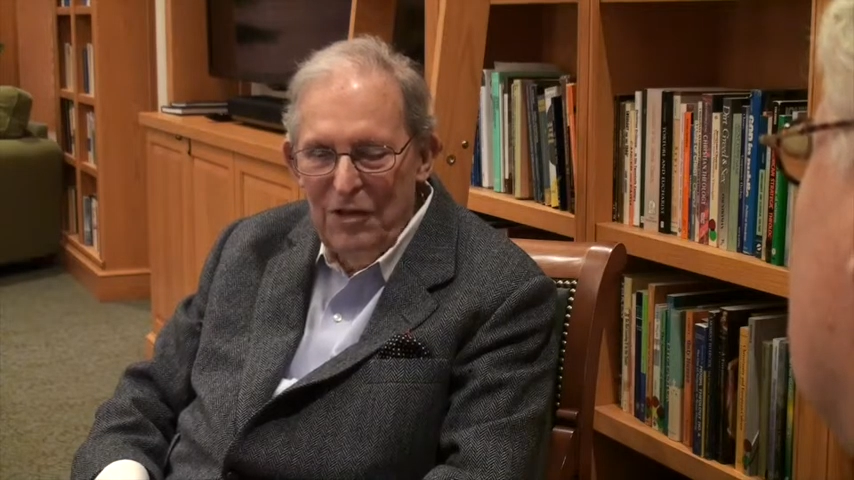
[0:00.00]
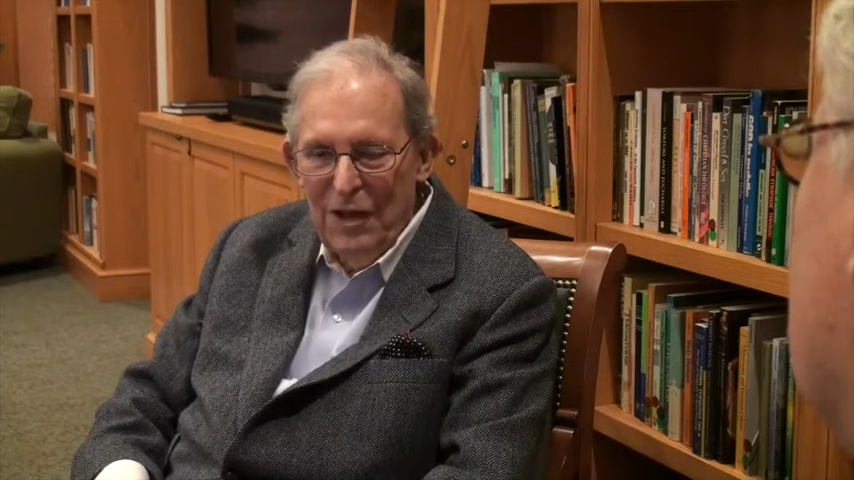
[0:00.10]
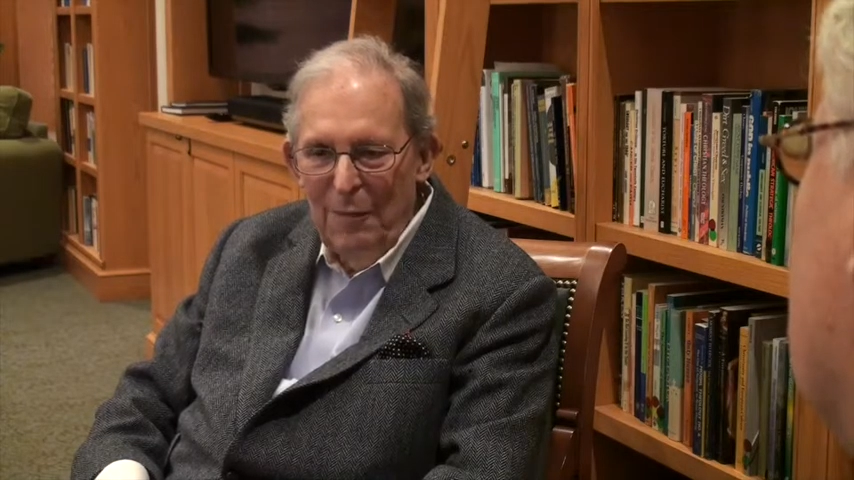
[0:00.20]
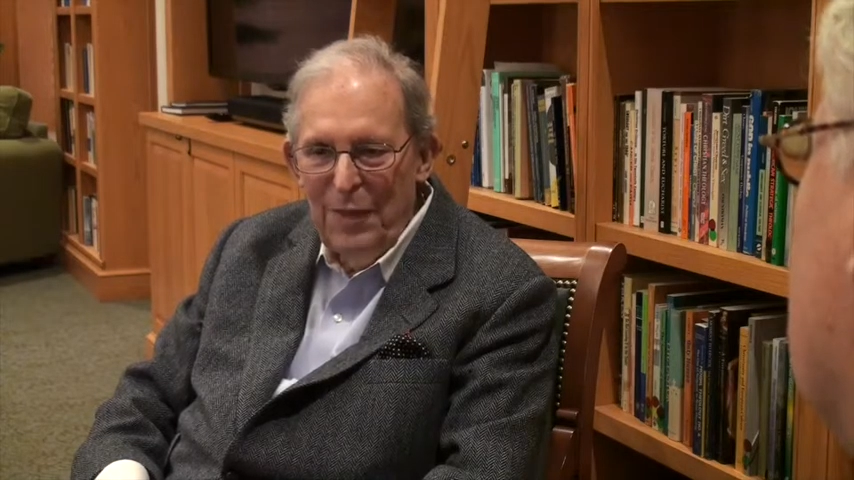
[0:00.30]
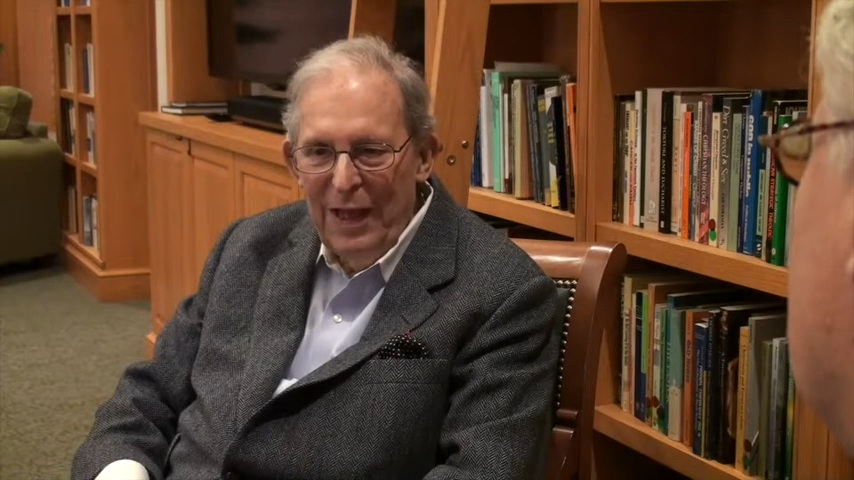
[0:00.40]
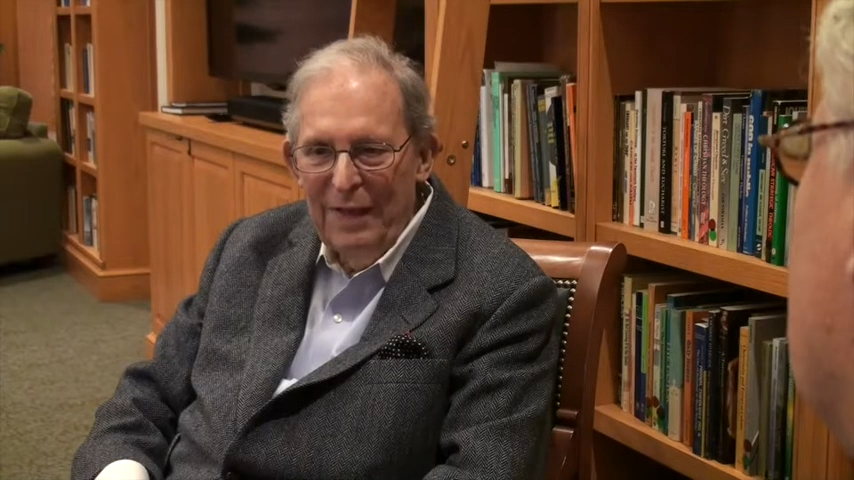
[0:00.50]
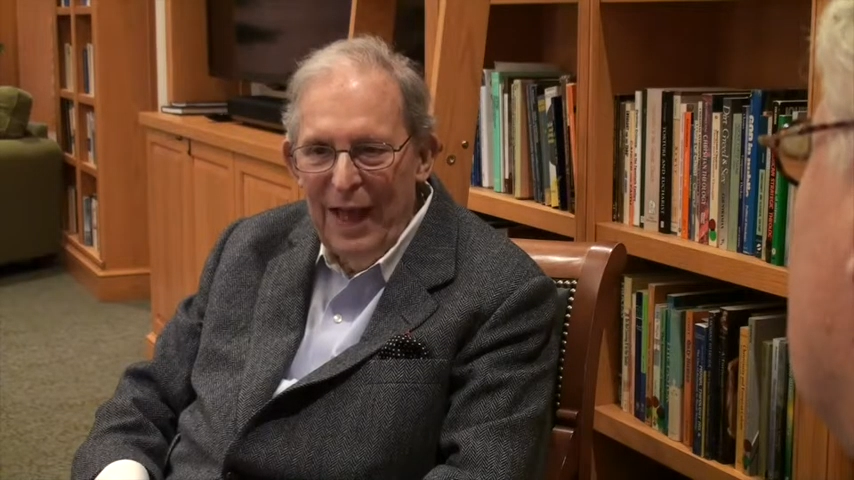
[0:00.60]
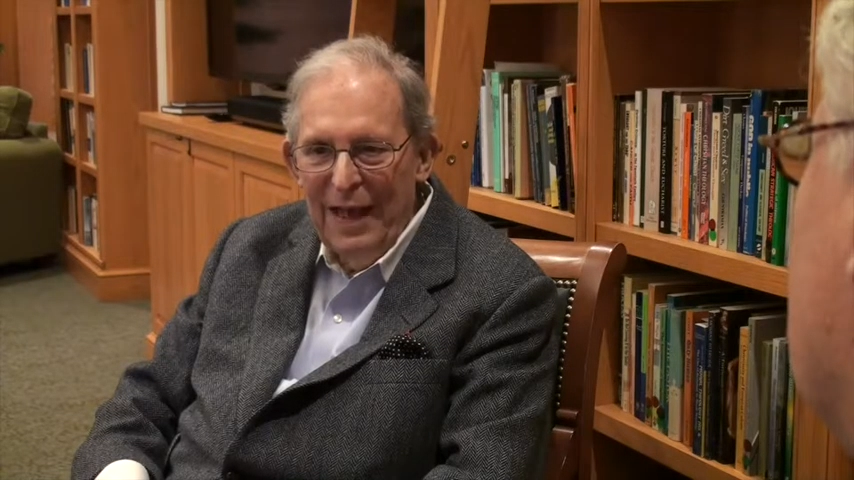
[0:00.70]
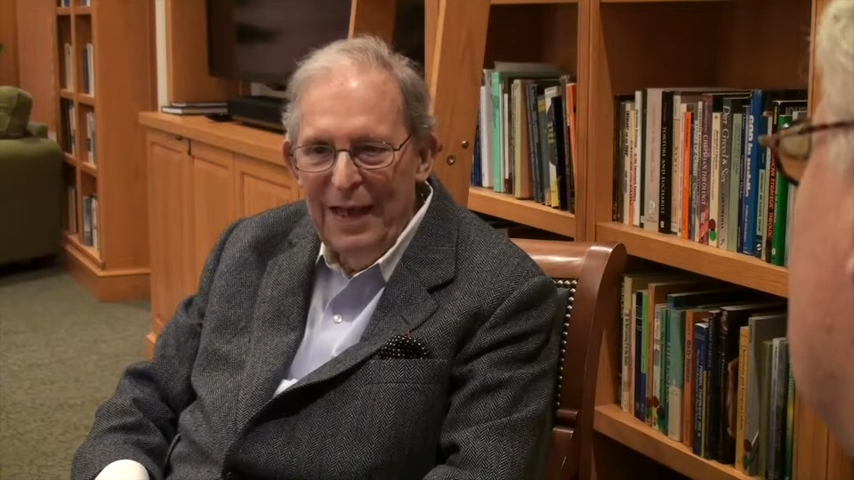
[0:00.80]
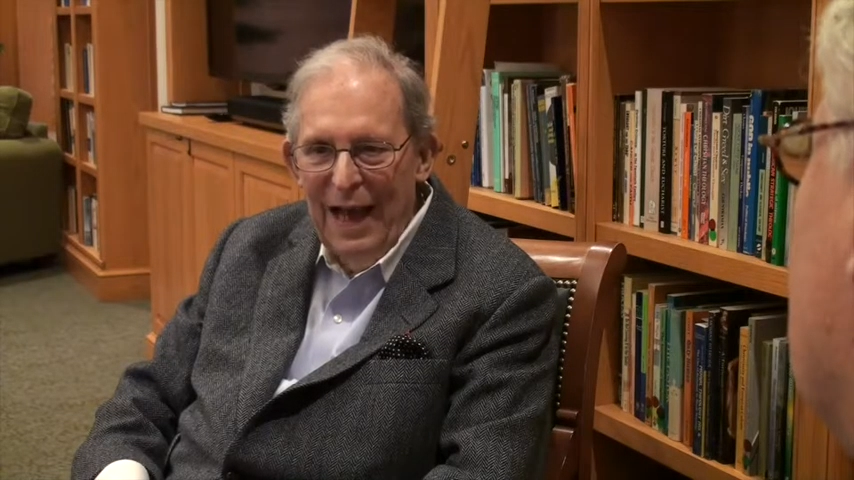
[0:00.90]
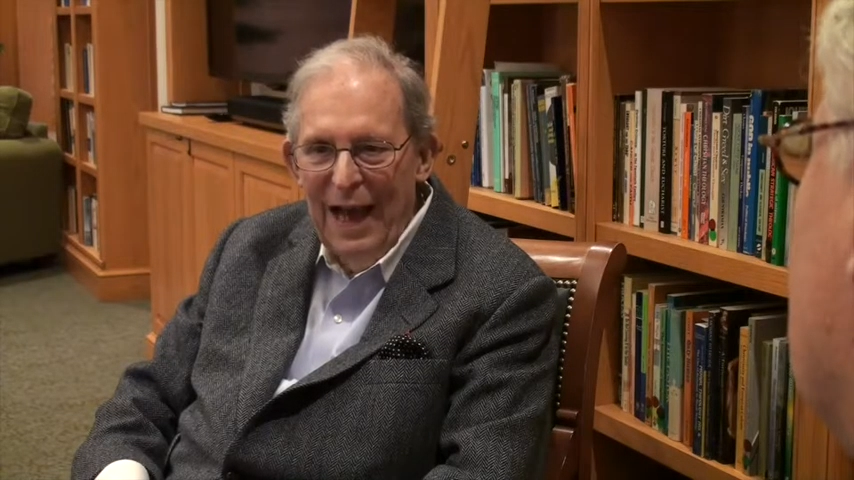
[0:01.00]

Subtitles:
something that